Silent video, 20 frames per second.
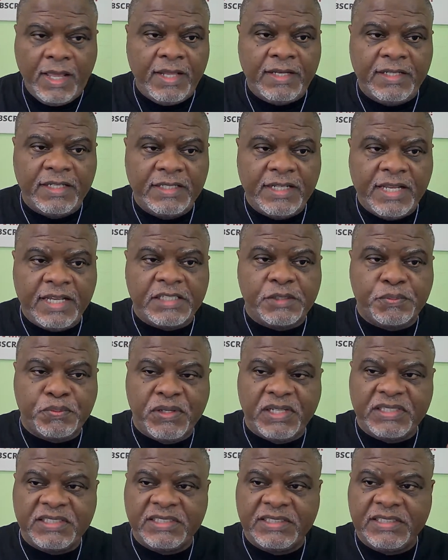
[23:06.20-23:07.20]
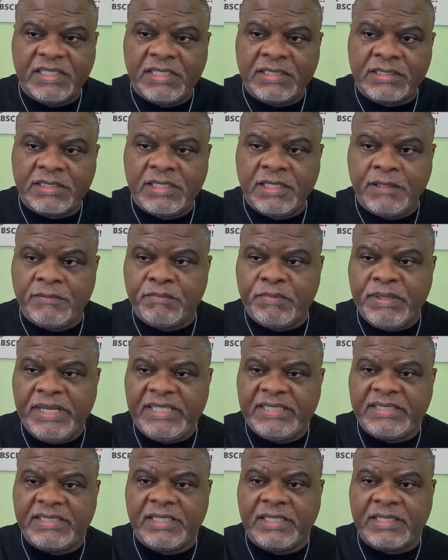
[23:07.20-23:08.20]
And the next president can
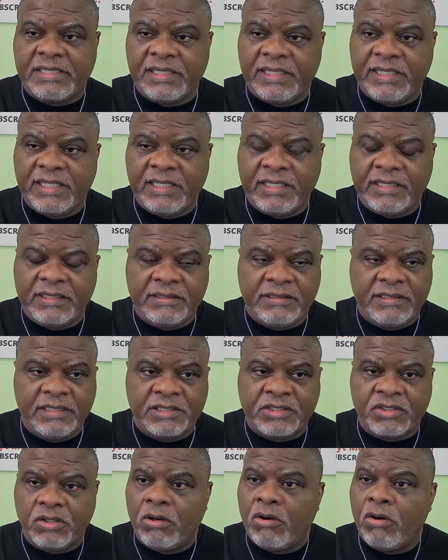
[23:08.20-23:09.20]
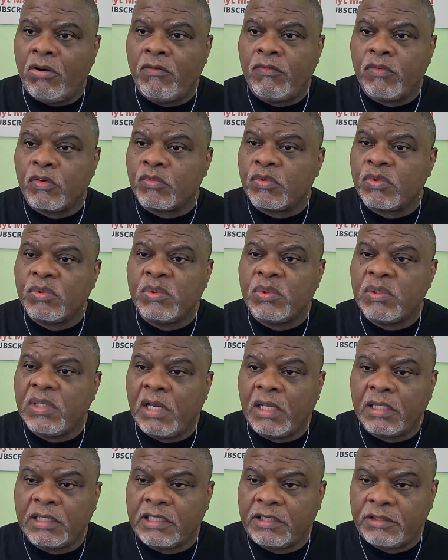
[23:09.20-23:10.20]
basically just overrule
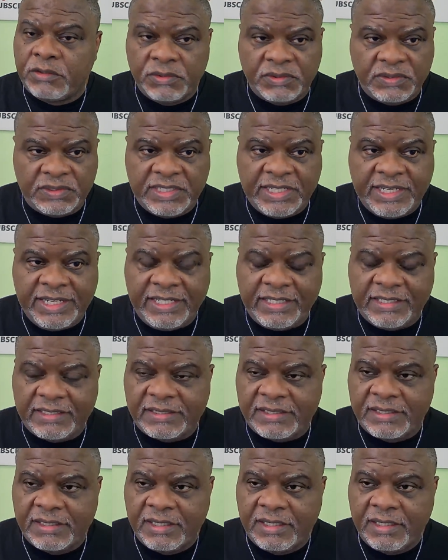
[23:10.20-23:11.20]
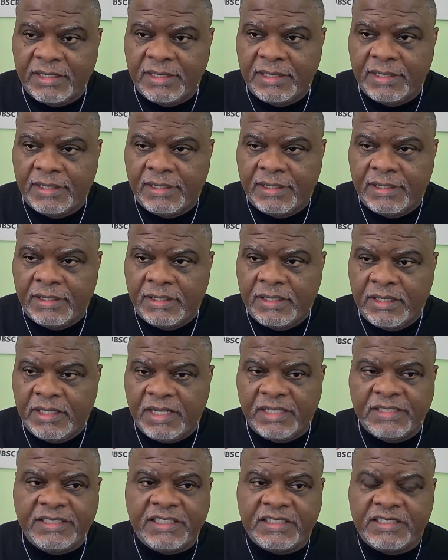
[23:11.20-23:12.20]
all of those things.
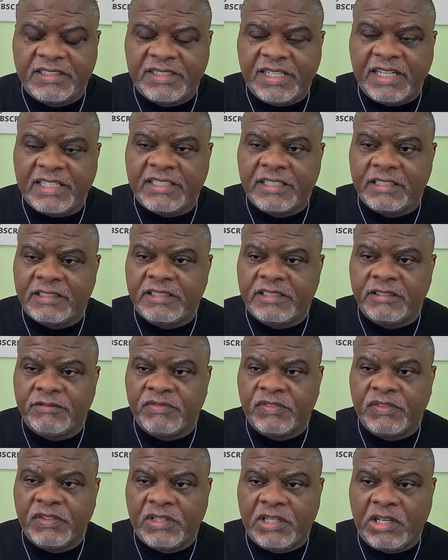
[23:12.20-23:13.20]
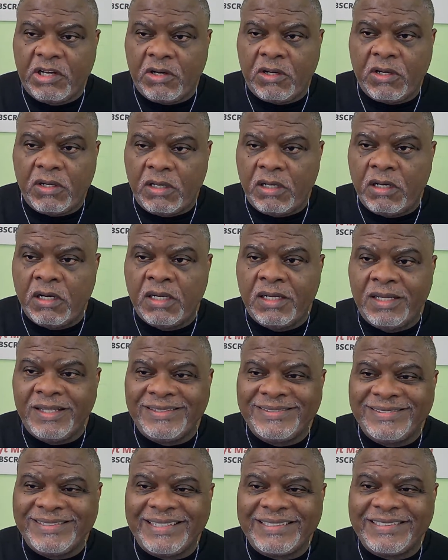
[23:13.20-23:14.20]
An executive law or
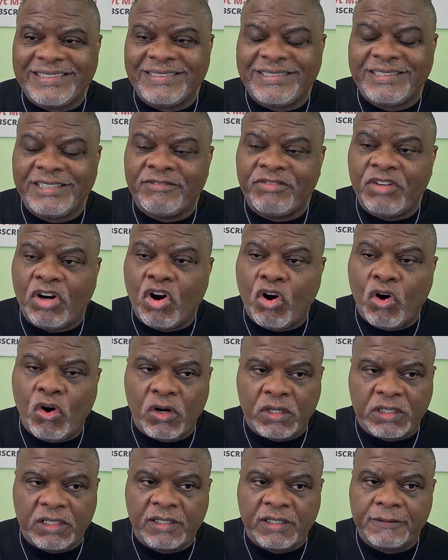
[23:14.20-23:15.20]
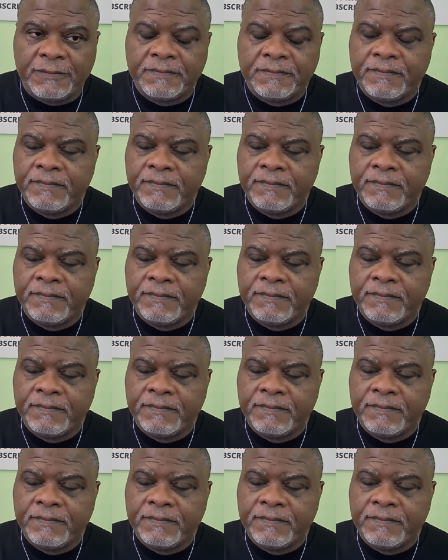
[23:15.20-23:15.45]
executive order